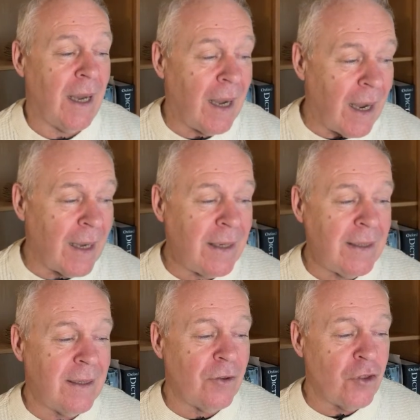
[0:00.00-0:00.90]
I
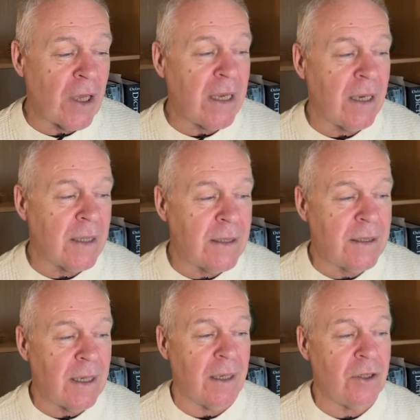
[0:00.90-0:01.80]
think it is
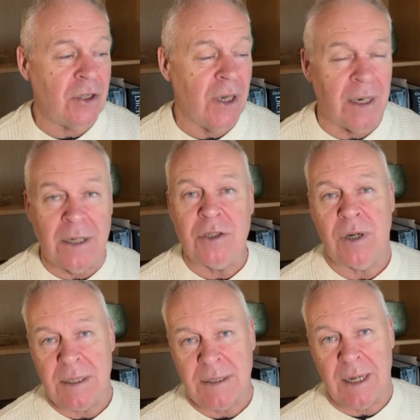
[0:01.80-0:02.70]
such an
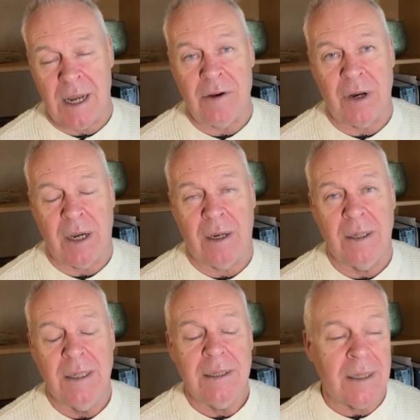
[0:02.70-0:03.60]
interesting area.
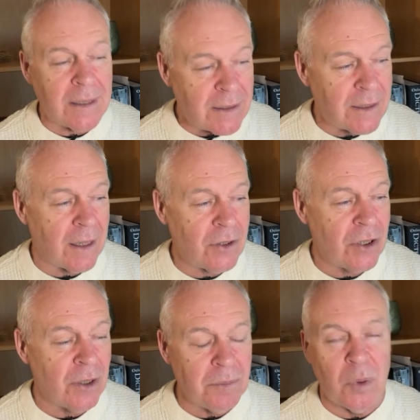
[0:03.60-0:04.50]
It is such an
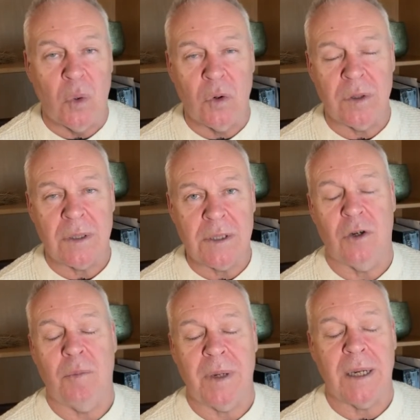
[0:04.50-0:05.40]
important
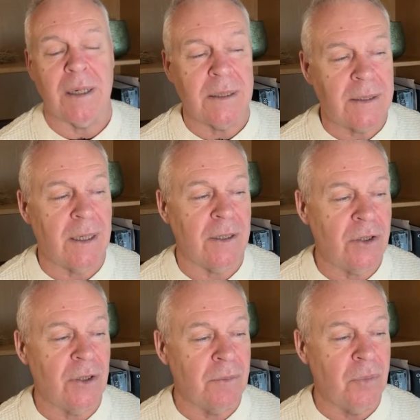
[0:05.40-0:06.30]
topic. It is such
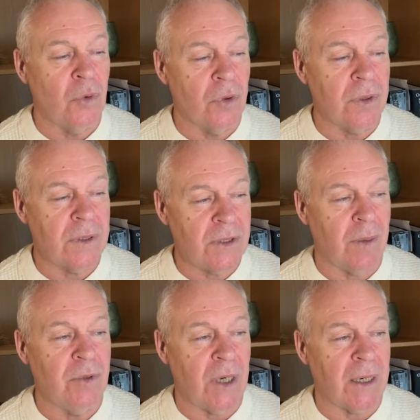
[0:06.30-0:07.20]
an important
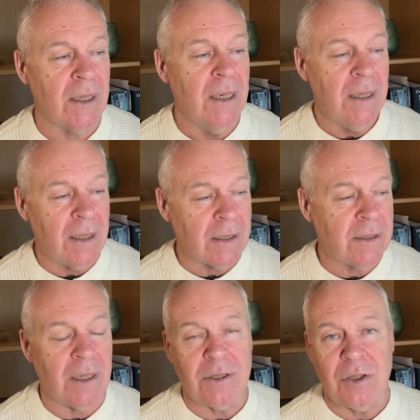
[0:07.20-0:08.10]
subject. It is
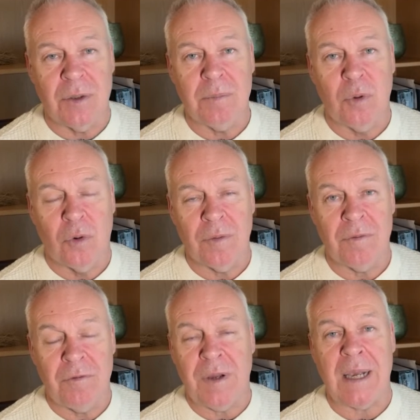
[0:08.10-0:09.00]
such an important
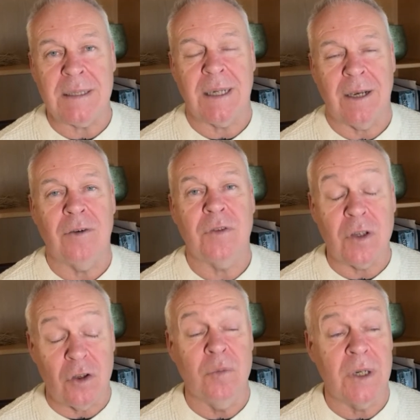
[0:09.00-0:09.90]
facet of the
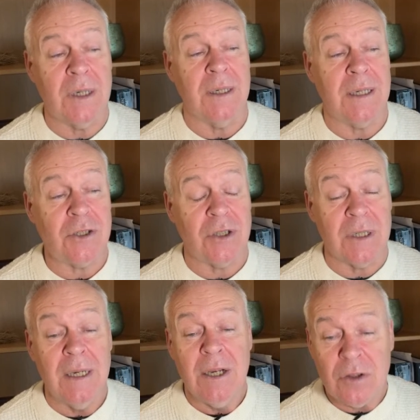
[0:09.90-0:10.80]
human condition
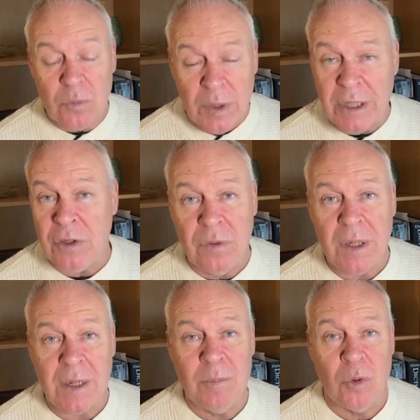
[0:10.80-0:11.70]
that we do
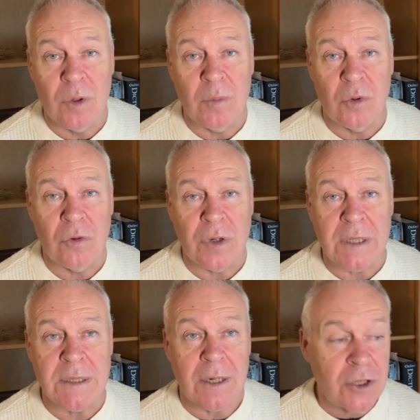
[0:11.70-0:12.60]
need more and more
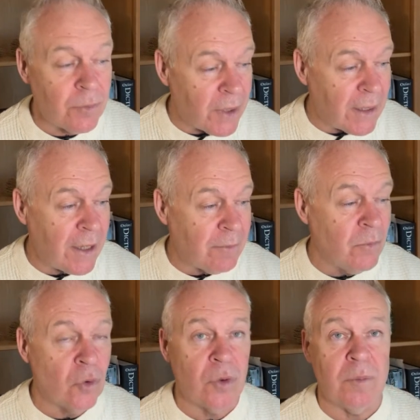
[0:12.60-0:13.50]
research, and we need
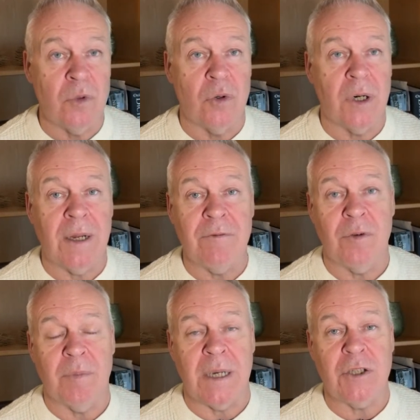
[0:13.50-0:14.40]
more and more
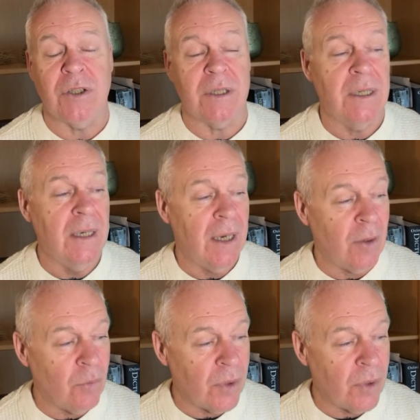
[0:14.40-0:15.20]
information, and we